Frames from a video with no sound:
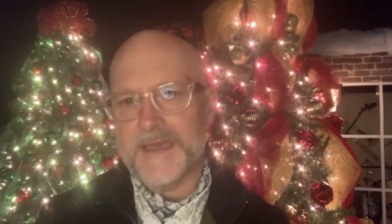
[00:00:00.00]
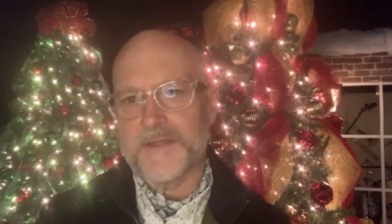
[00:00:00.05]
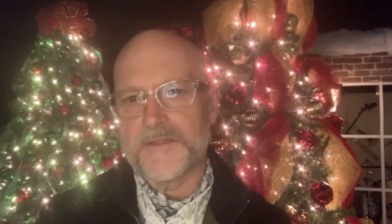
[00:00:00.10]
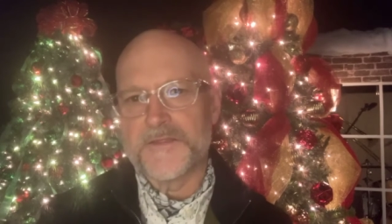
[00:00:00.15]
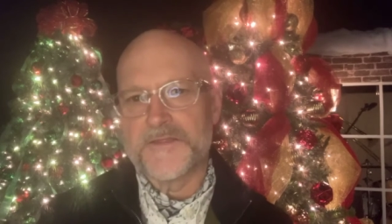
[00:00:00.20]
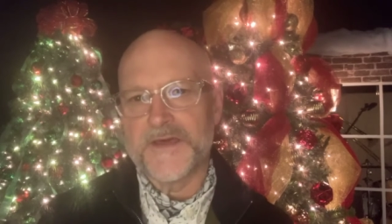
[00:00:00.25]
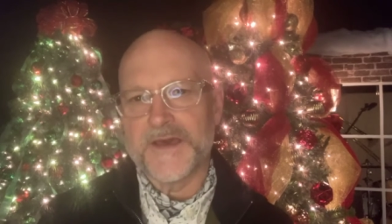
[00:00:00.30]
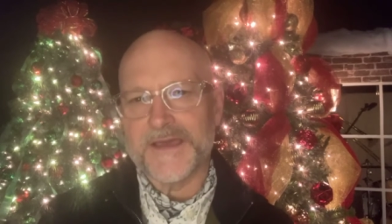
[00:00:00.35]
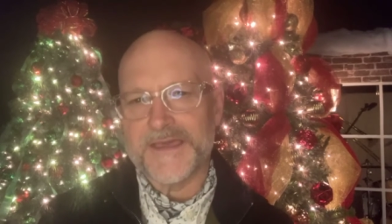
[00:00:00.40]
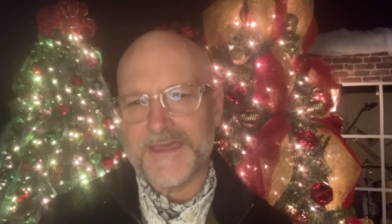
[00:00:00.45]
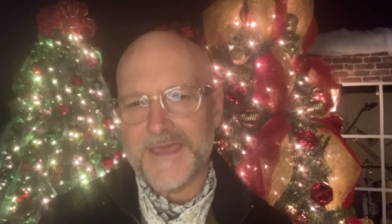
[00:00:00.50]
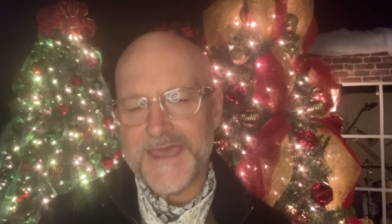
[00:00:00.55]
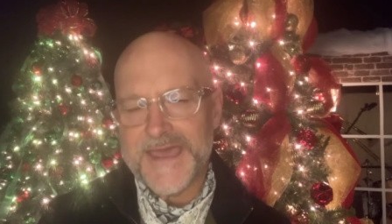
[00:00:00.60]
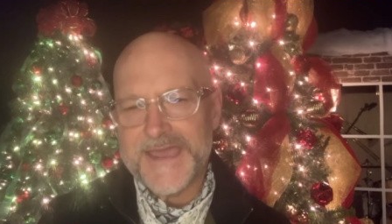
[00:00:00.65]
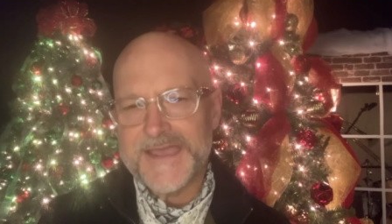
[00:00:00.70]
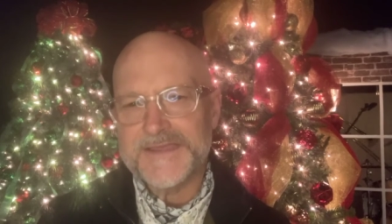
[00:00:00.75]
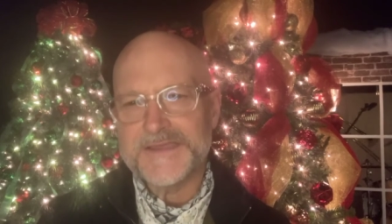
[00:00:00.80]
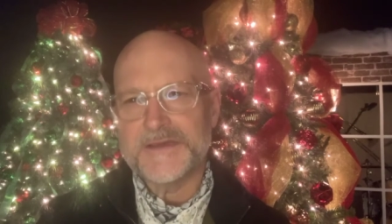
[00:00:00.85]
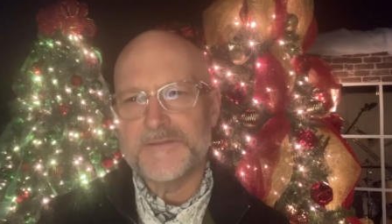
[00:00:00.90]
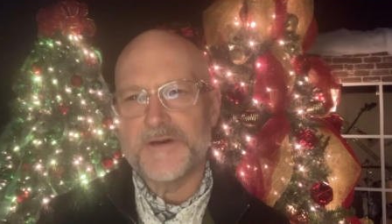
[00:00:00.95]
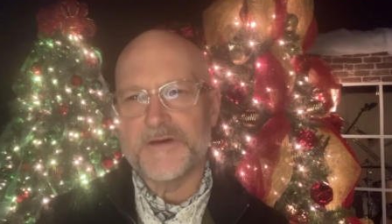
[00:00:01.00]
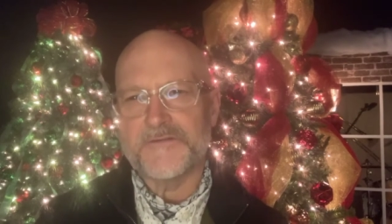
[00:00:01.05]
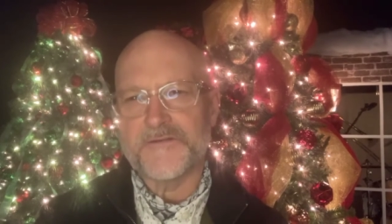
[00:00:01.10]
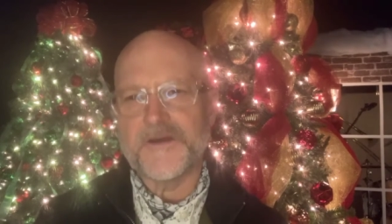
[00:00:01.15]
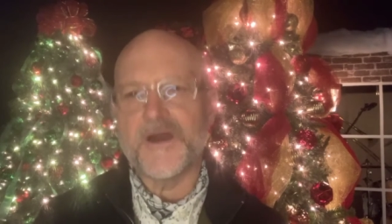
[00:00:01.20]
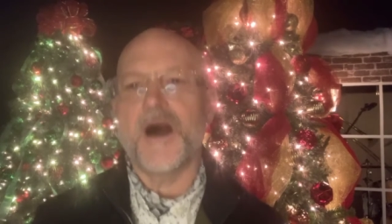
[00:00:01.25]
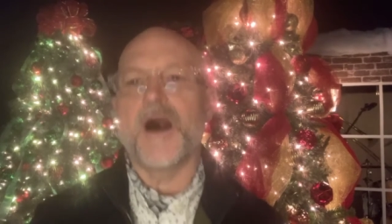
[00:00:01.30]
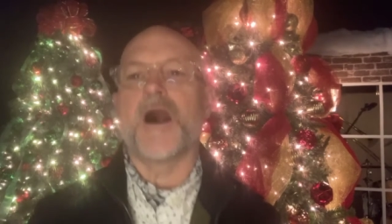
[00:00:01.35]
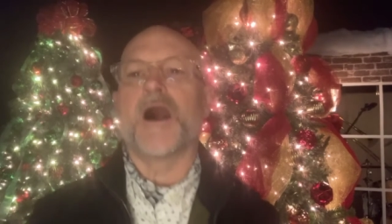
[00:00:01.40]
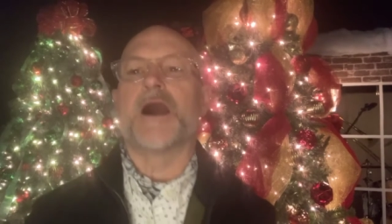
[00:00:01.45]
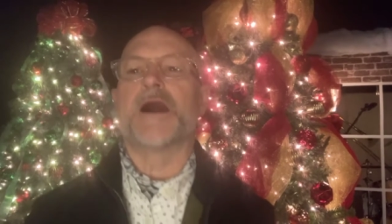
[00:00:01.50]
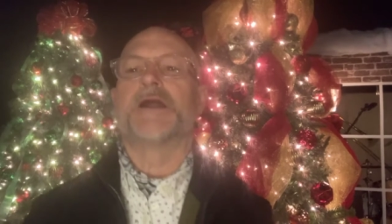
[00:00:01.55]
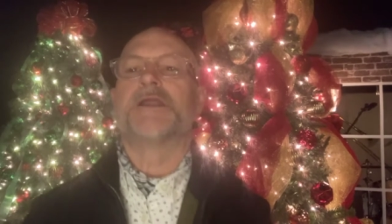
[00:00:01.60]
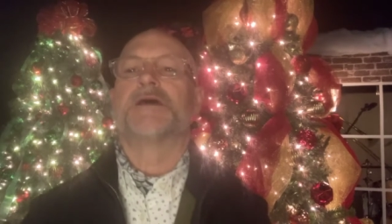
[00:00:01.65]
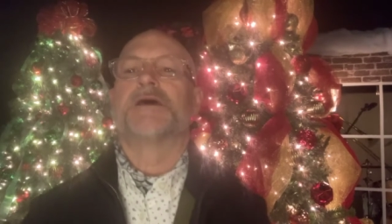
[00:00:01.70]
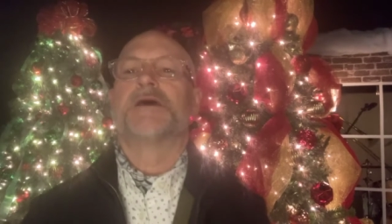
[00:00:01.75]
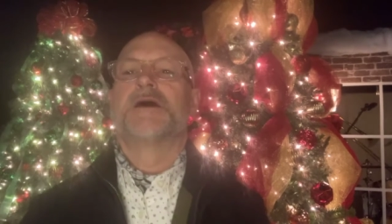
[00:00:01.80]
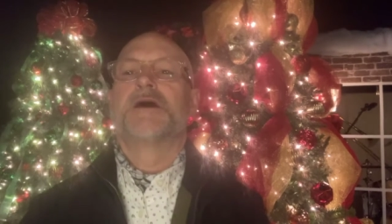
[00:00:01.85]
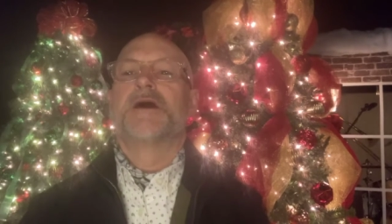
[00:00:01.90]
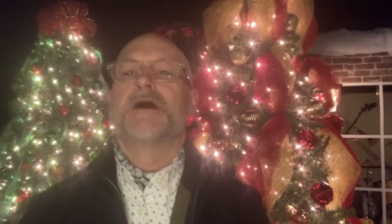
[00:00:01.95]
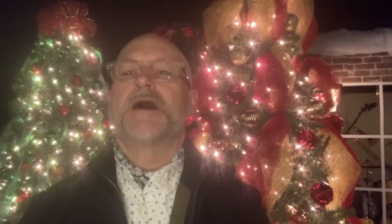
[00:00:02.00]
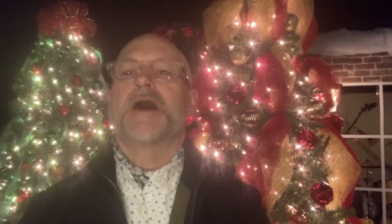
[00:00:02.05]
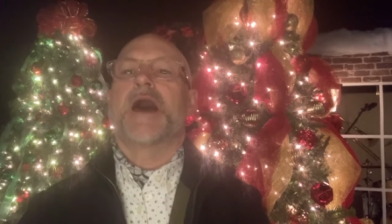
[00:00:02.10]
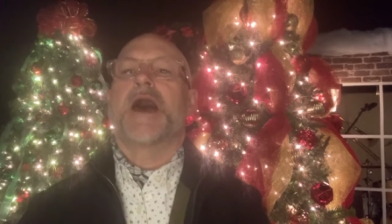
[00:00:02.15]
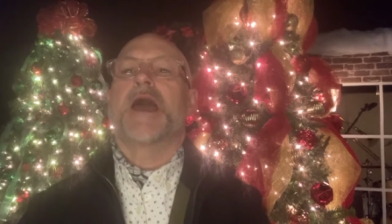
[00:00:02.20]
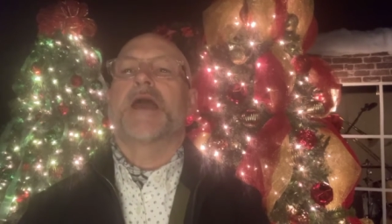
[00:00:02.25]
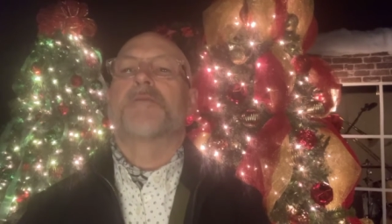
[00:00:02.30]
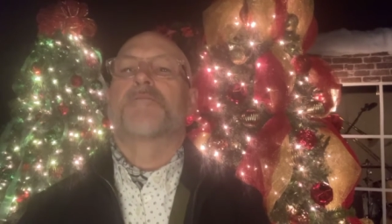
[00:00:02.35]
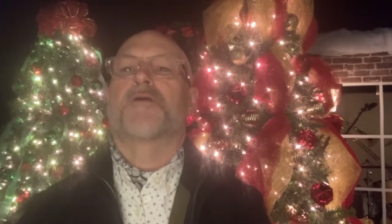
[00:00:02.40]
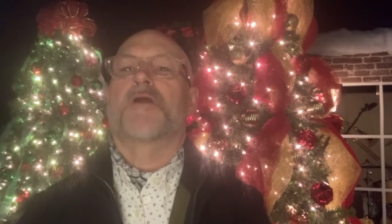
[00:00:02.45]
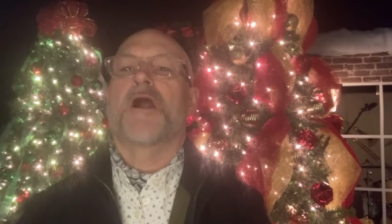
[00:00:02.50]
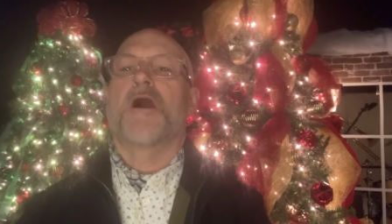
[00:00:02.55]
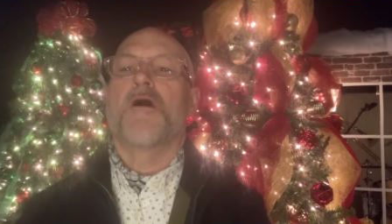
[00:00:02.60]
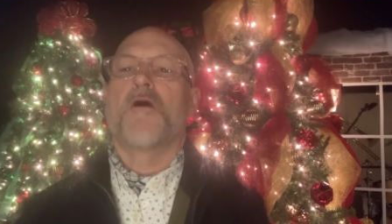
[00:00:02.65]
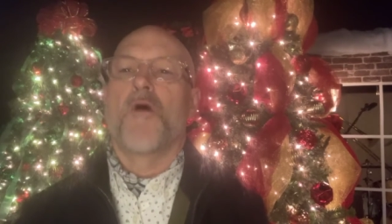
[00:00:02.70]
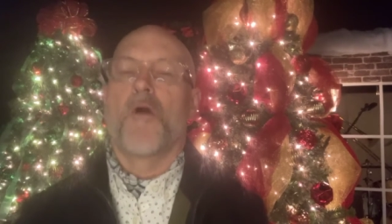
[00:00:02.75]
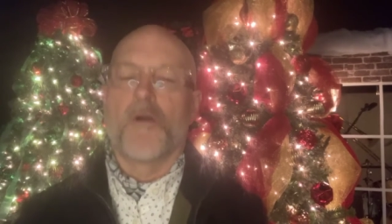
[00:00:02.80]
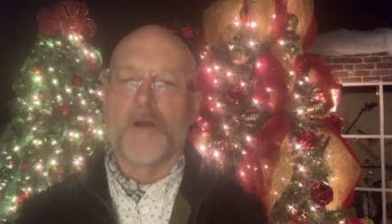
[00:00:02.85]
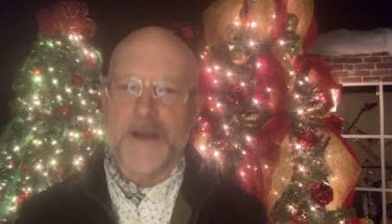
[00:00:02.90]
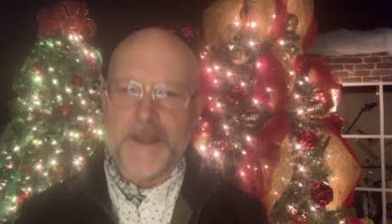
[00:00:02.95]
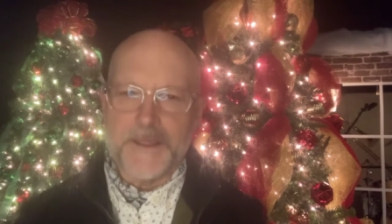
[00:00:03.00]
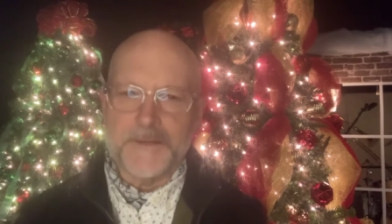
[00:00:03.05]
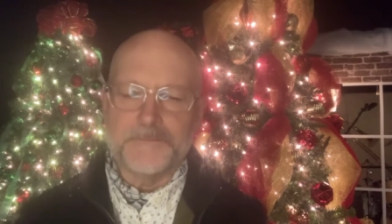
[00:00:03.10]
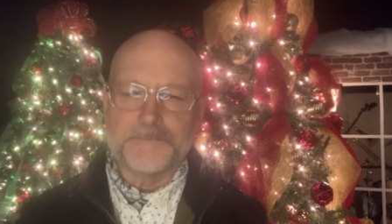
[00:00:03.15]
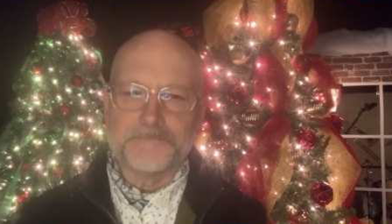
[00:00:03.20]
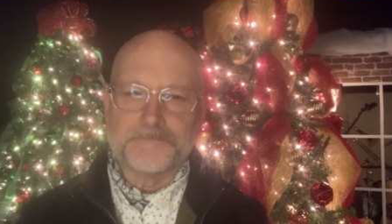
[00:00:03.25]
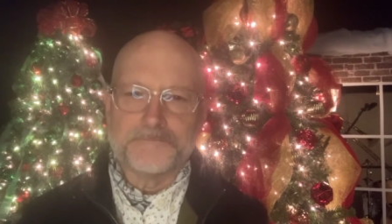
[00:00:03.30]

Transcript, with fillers: the kingdom of God a priority,